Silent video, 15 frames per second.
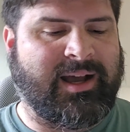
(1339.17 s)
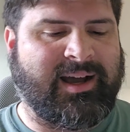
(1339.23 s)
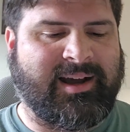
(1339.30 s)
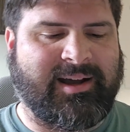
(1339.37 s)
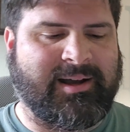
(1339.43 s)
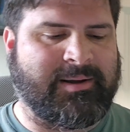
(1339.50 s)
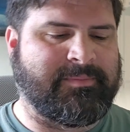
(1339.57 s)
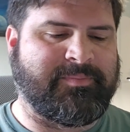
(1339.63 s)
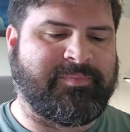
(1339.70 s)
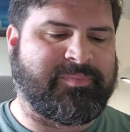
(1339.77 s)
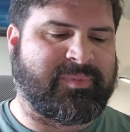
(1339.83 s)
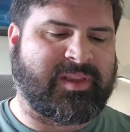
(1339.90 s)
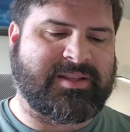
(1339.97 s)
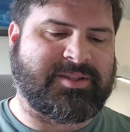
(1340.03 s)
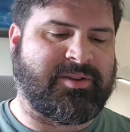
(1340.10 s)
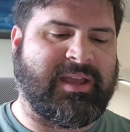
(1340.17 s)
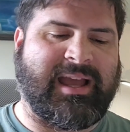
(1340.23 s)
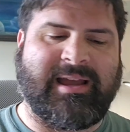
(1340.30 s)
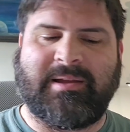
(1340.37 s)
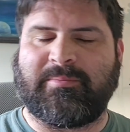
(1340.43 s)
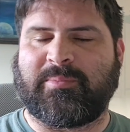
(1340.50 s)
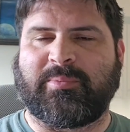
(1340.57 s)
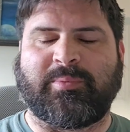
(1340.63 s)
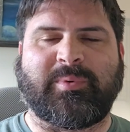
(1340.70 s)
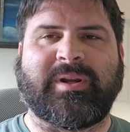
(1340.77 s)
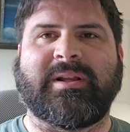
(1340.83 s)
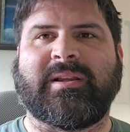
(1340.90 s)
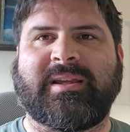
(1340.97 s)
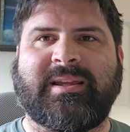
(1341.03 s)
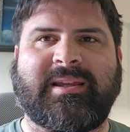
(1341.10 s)
So yeah, it
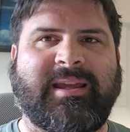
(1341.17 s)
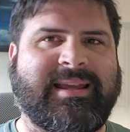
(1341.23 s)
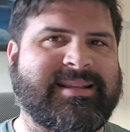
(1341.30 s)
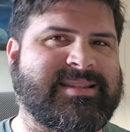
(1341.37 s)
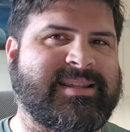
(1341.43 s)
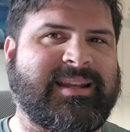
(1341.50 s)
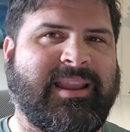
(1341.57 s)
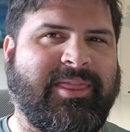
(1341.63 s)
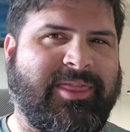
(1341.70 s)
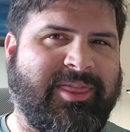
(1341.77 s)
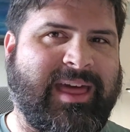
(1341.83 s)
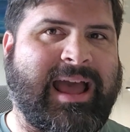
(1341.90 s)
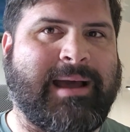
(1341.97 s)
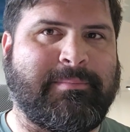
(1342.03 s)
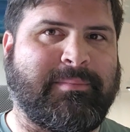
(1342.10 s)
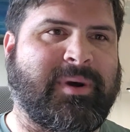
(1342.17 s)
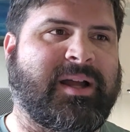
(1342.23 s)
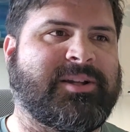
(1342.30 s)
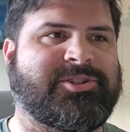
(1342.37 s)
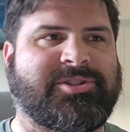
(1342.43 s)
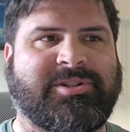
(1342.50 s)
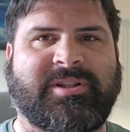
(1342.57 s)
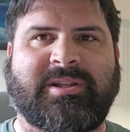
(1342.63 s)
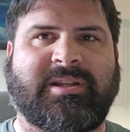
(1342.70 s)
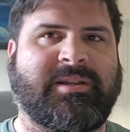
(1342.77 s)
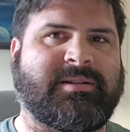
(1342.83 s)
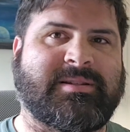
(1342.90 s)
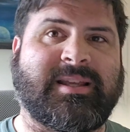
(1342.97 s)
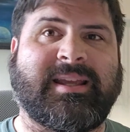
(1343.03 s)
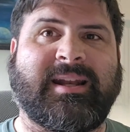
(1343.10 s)
really isn't that much
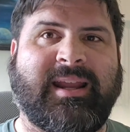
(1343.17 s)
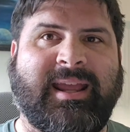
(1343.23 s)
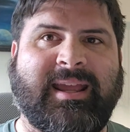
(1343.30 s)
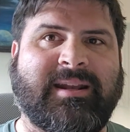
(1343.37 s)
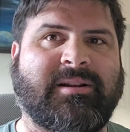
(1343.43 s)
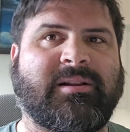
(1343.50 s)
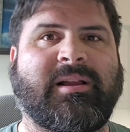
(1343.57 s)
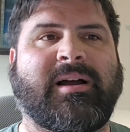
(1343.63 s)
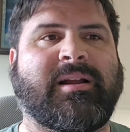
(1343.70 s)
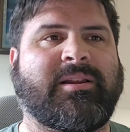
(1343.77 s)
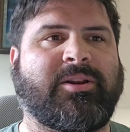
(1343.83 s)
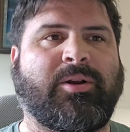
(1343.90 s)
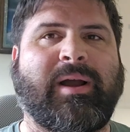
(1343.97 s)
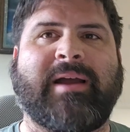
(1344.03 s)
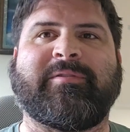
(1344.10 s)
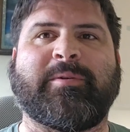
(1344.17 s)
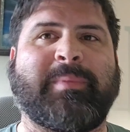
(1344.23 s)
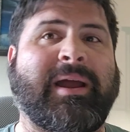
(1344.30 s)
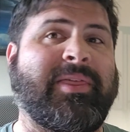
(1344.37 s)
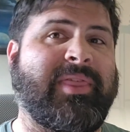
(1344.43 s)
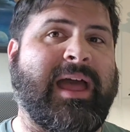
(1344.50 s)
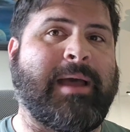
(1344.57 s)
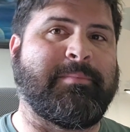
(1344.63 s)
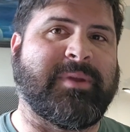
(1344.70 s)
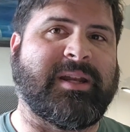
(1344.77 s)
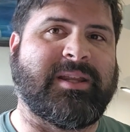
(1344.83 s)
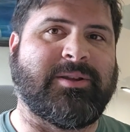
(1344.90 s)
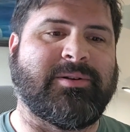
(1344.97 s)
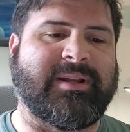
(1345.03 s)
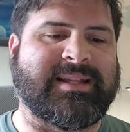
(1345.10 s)
to get a handle on. You don't have to buy that
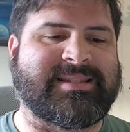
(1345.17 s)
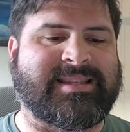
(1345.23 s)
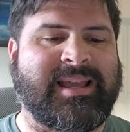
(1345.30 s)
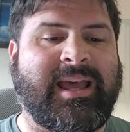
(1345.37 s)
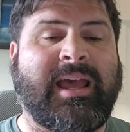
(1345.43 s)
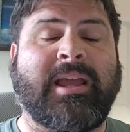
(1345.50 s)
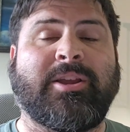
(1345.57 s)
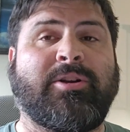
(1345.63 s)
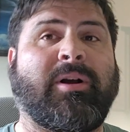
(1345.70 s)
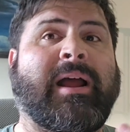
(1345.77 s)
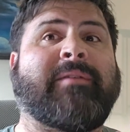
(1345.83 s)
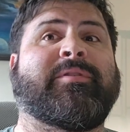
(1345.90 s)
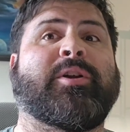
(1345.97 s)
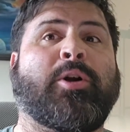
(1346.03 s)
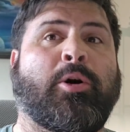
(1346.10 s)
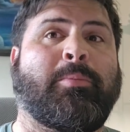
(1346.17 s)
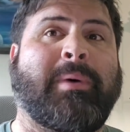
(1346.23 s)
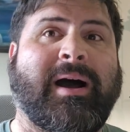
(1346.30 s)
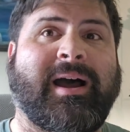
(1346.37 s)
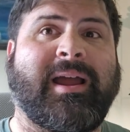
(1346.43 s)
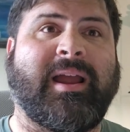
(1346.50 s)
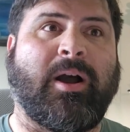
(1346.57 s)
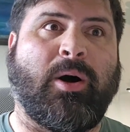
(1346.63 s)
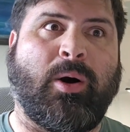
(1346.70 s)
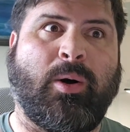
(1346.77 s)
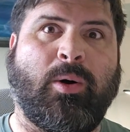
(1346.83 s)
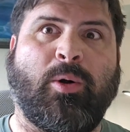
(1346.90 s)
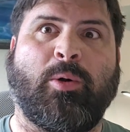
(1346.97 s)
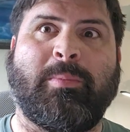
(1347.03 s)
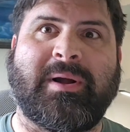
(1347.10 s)
many units. You don't have to go buy a
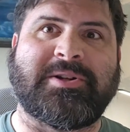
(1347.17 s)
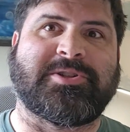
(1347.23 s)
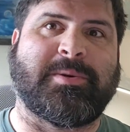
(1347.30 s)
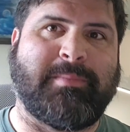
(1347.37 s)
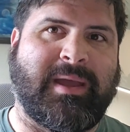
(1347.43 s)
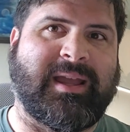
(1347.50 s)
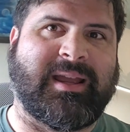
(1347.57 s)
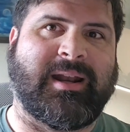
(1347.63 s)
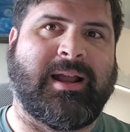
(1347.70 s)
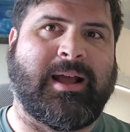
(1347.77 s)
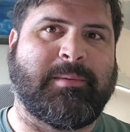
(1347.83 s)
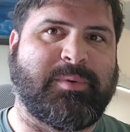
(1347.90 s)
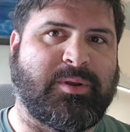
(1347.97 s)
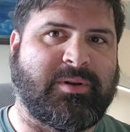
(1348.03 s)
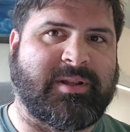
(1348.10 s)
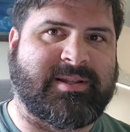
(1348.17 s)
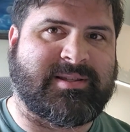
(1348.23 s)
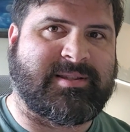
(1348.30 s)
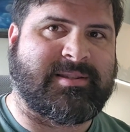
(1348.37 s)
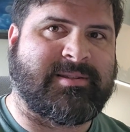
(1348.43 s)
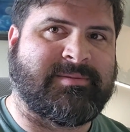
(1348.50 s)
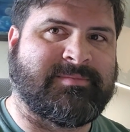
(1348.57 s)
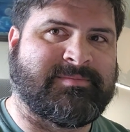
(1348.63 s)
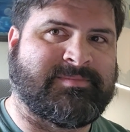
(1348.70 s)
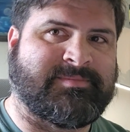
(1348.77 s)
whole bunch of Mega Knob units.